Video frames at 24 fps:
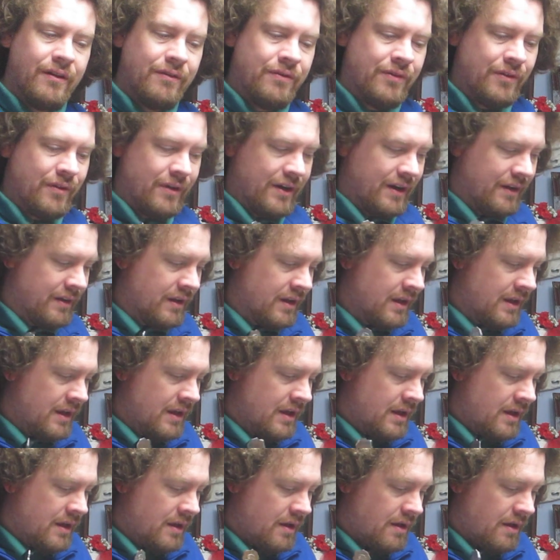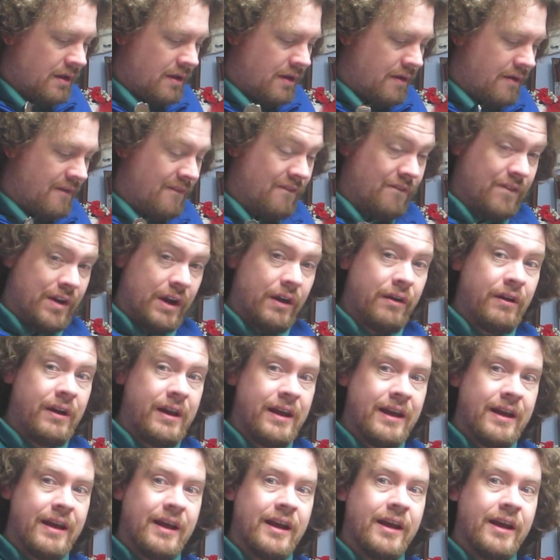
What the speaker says: for it. Very